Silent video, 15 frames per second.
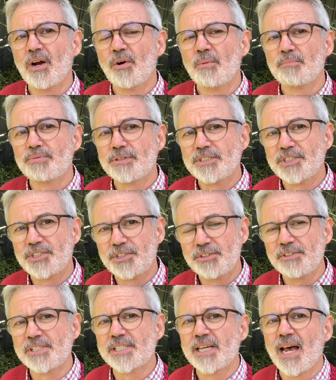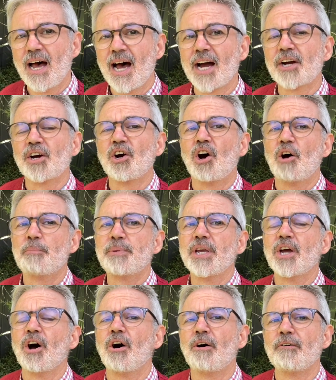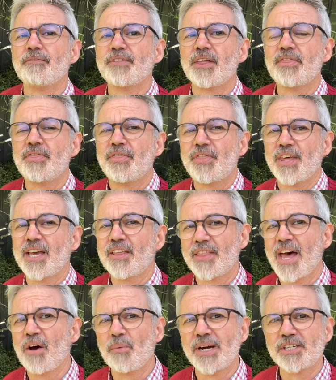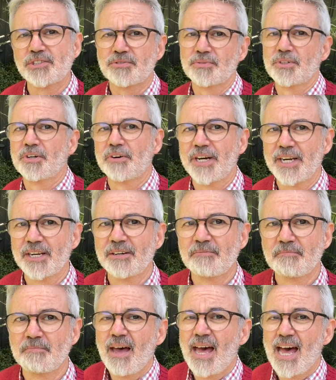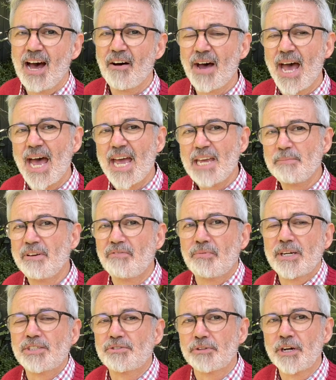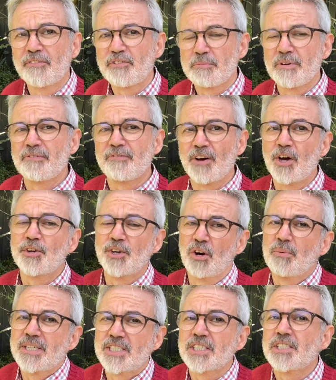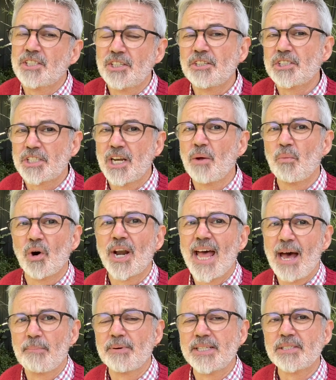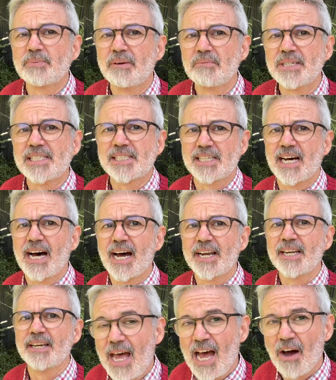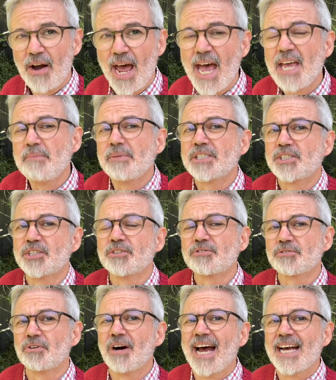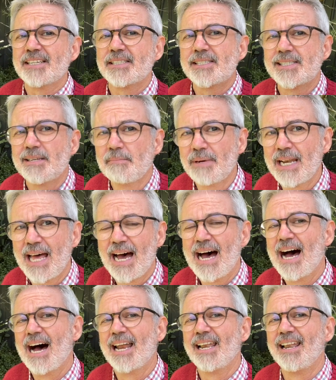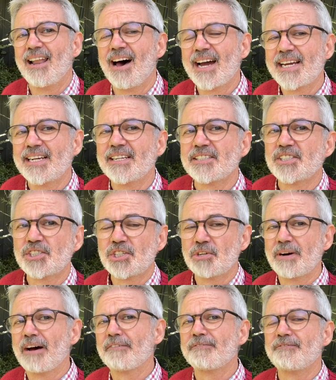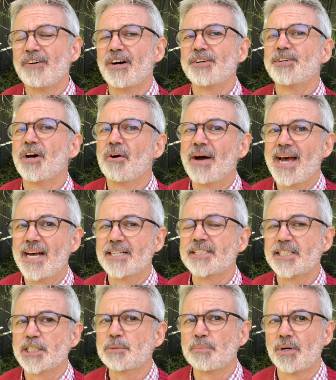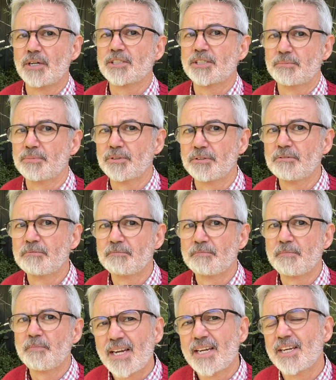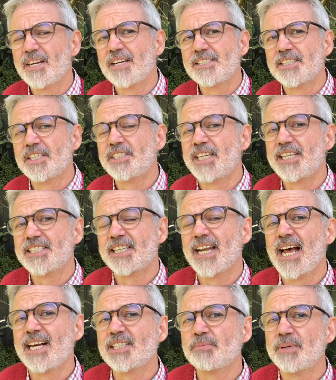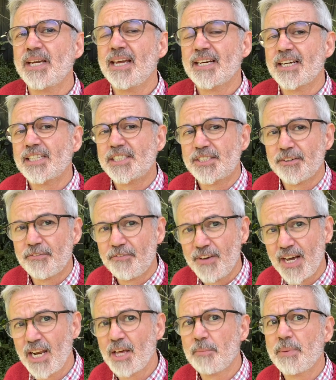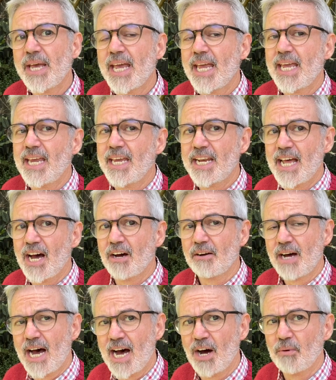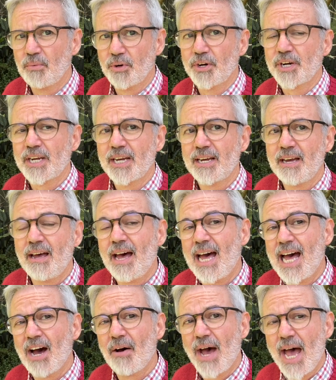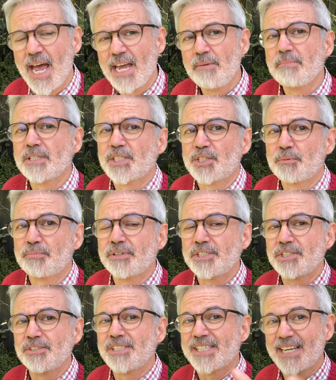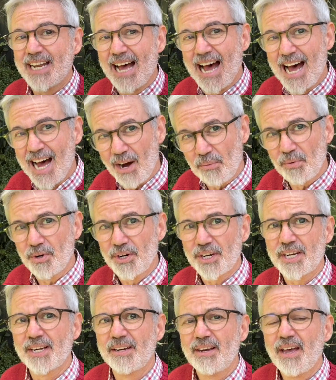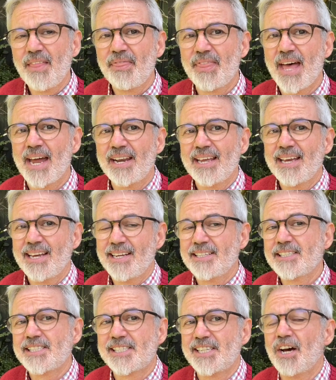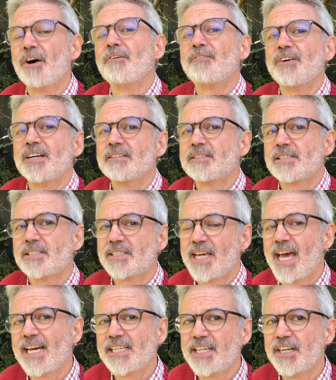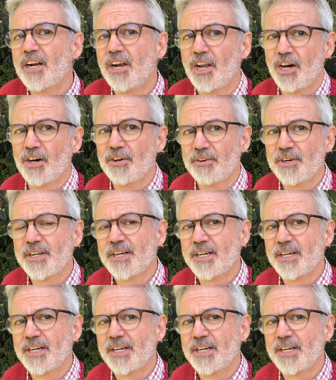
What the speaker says: produce a copy of the thing that we're drawing. Our aim, if we're drawing from a photo, which is usually what happens when we start, our aim is to draw as similar a likeness to our photo as is possible. Can I suggest that as we develop in our artwork, our aim is to produce an artwork that itself, standing alone,